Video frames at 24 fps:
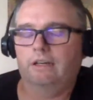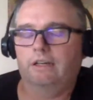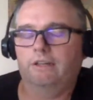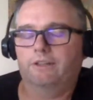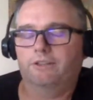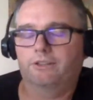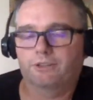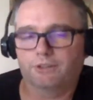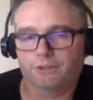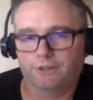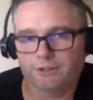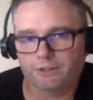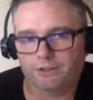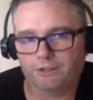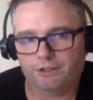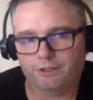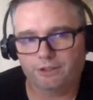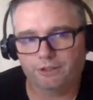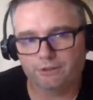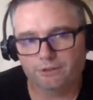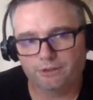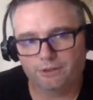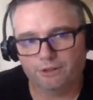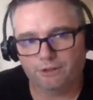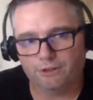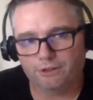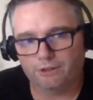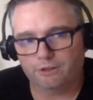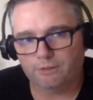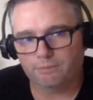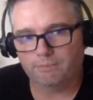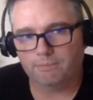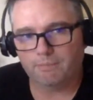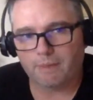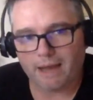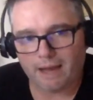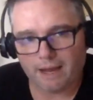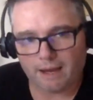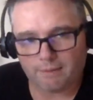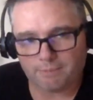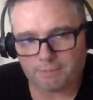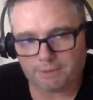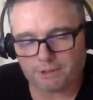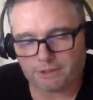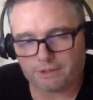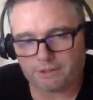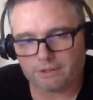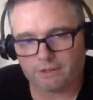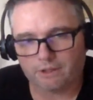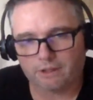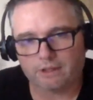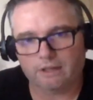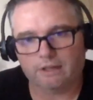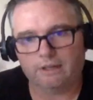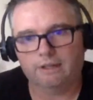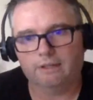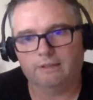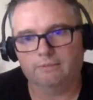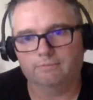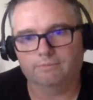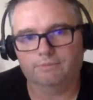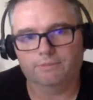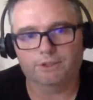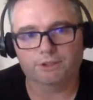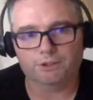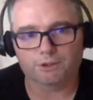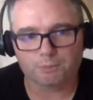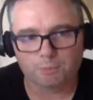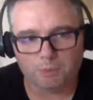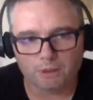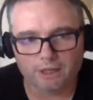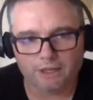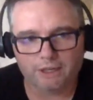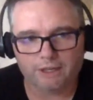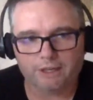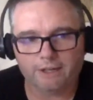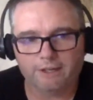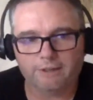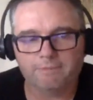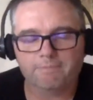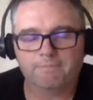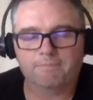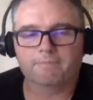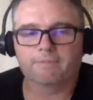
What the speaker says: search, YouTube, maps, display.